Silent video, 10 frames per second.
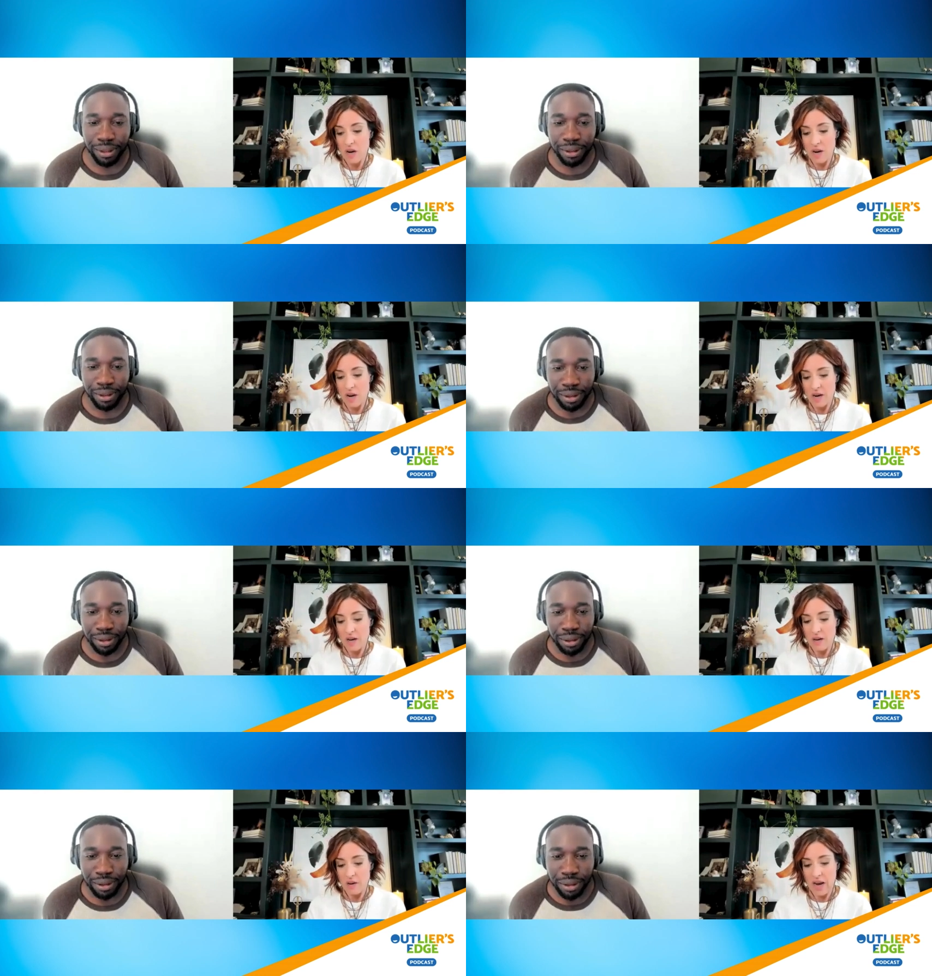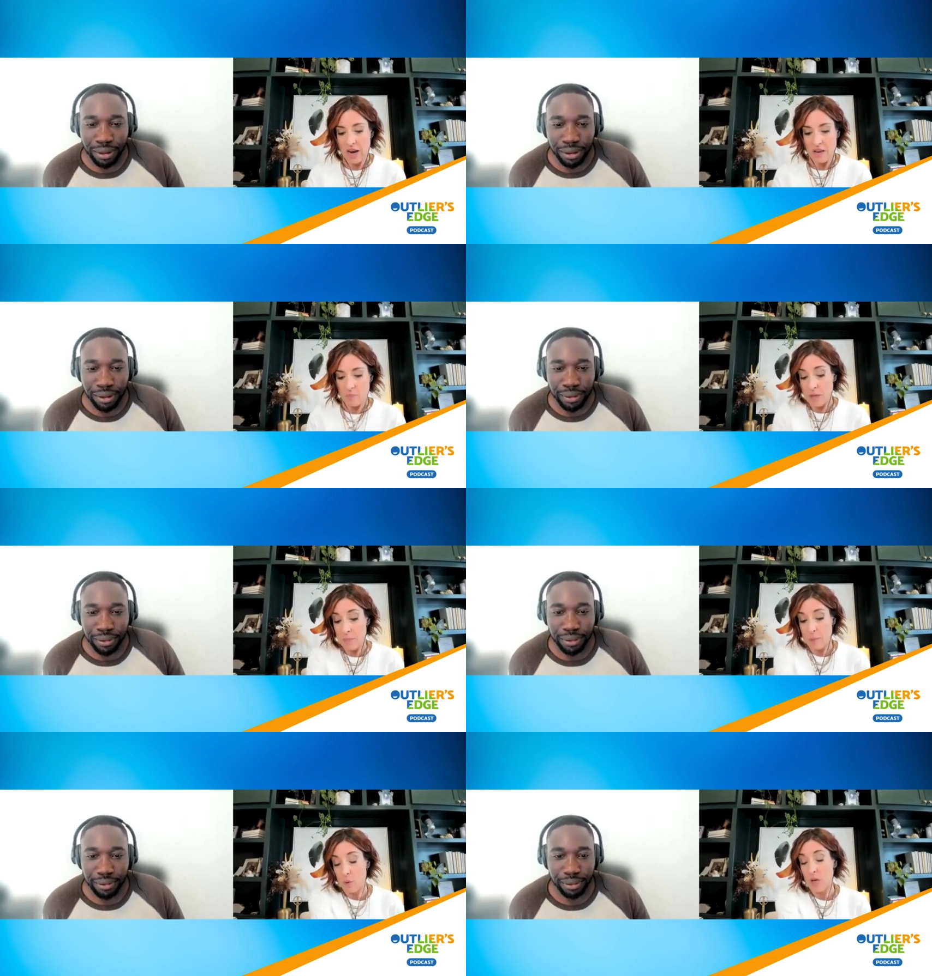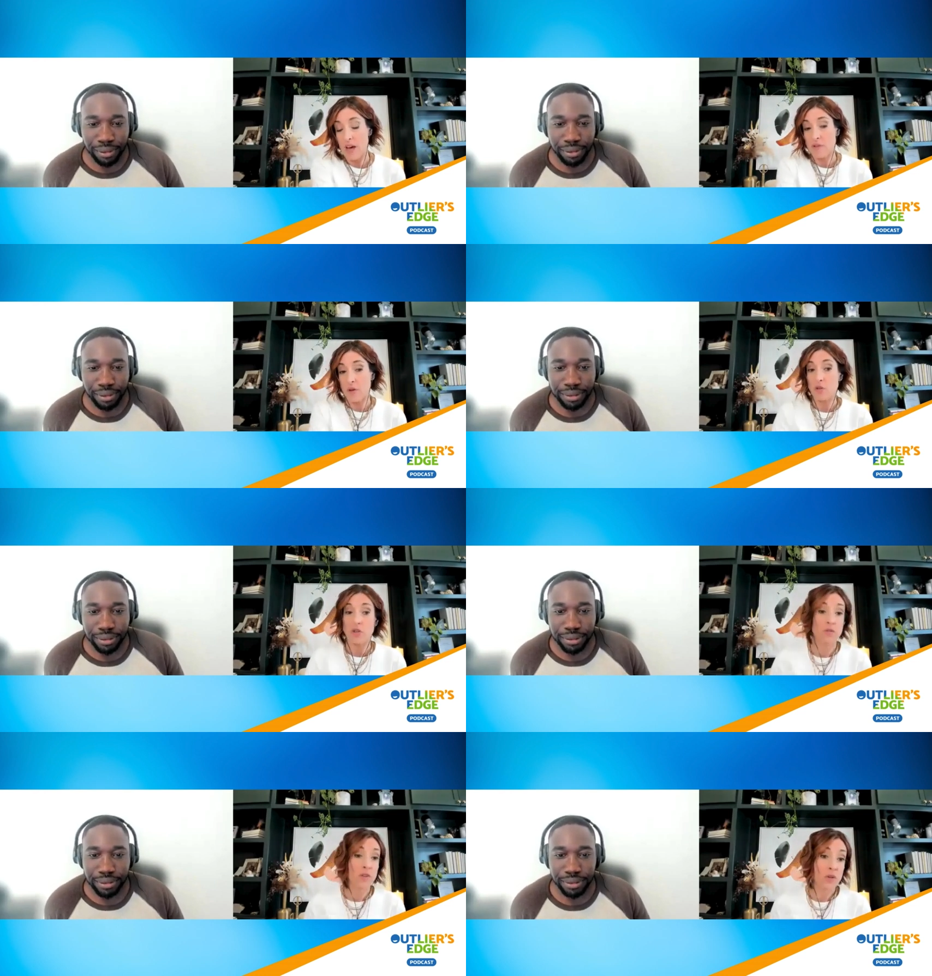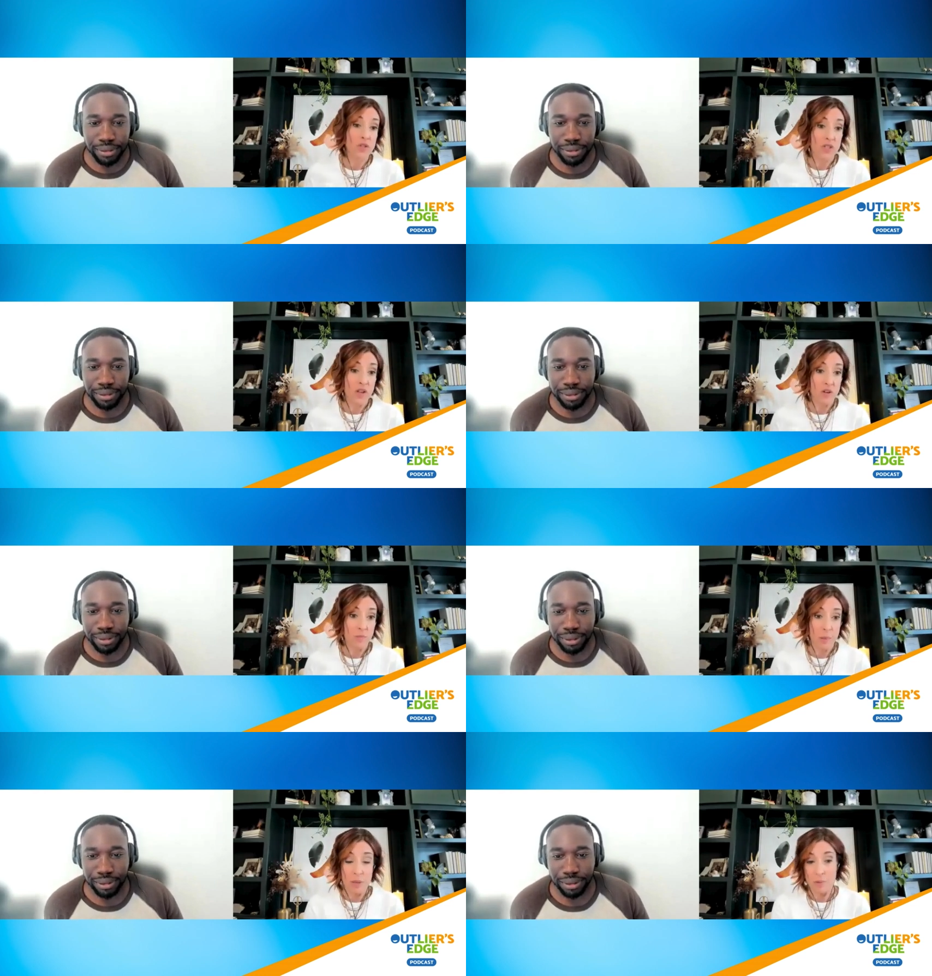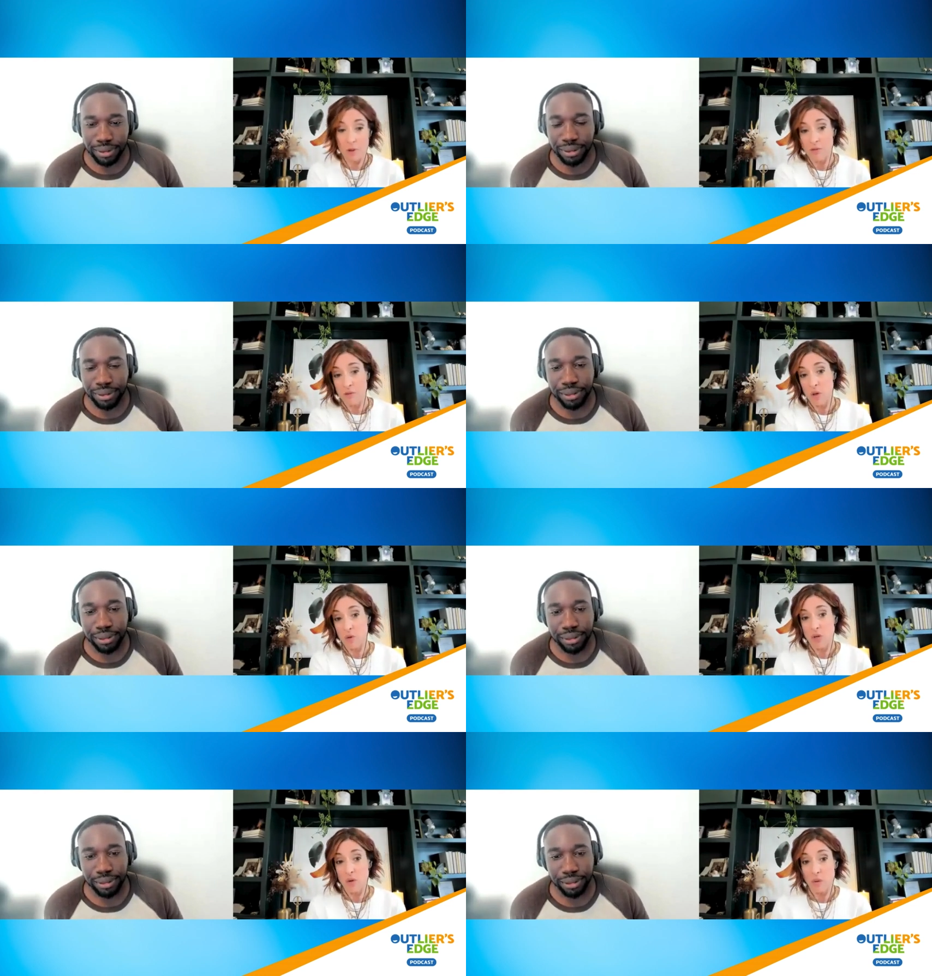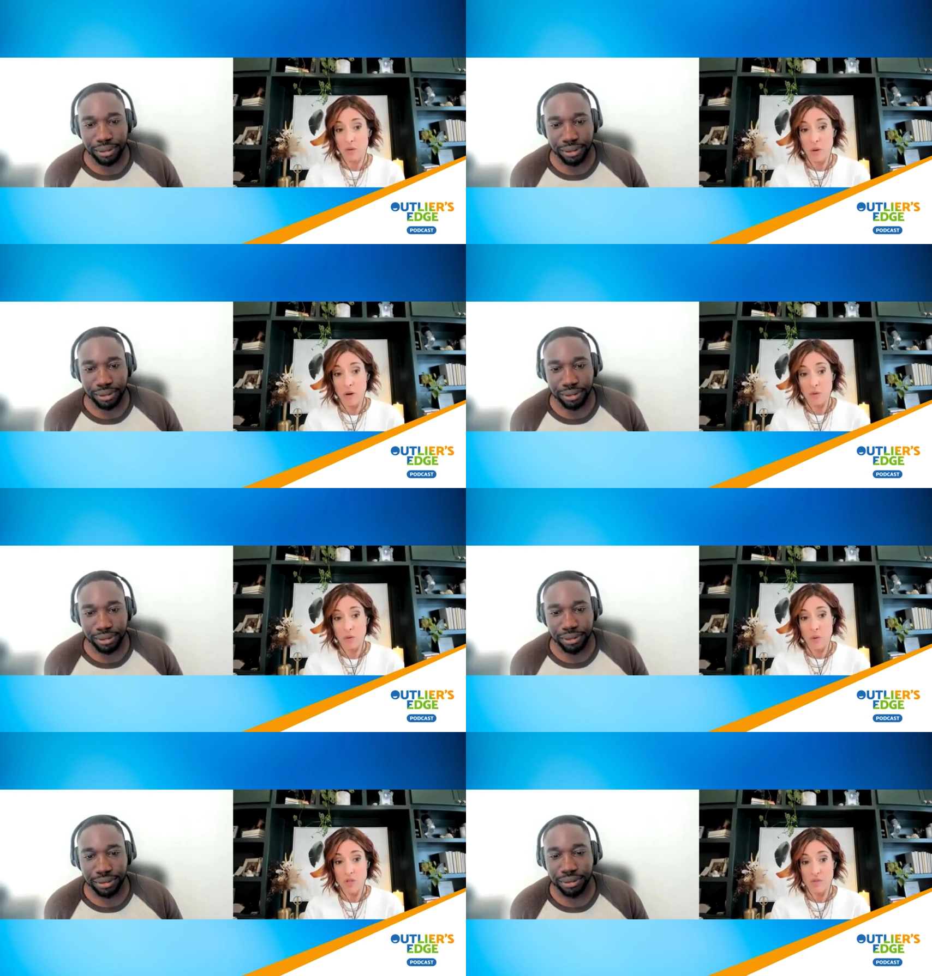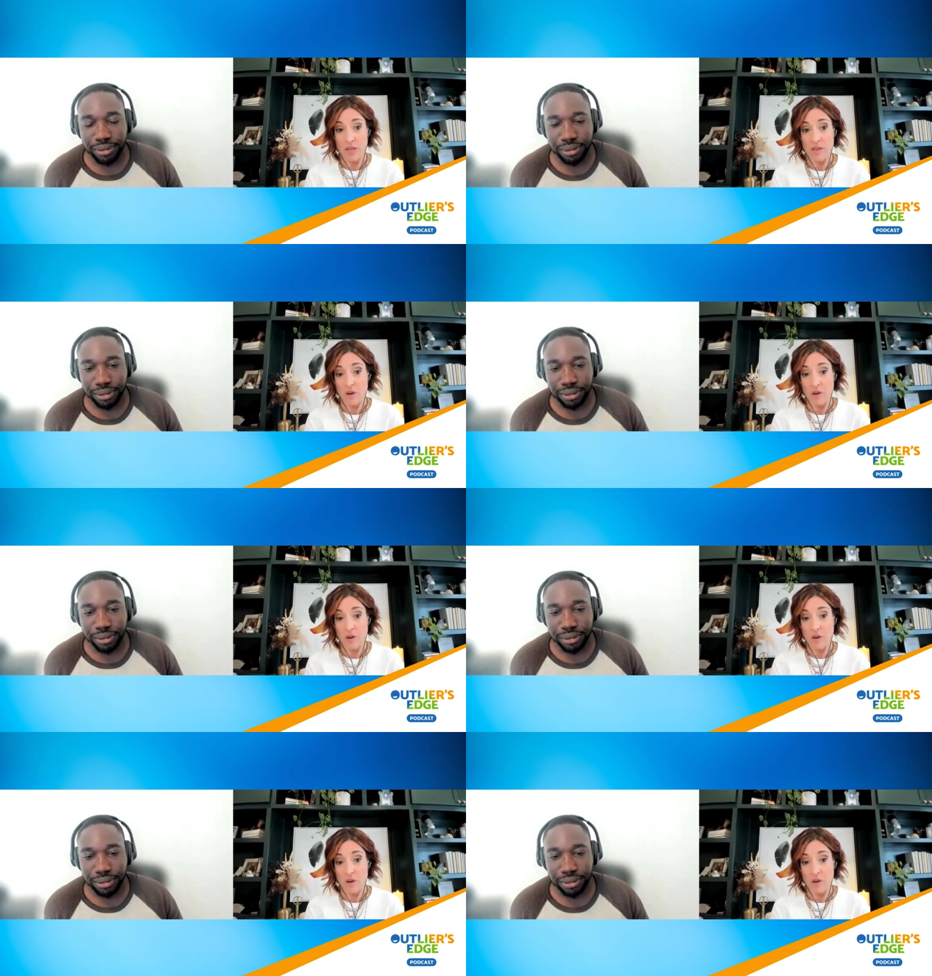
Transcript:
Speaker 1: uh, people have known you you've known yourself but people have known you throughout the course of life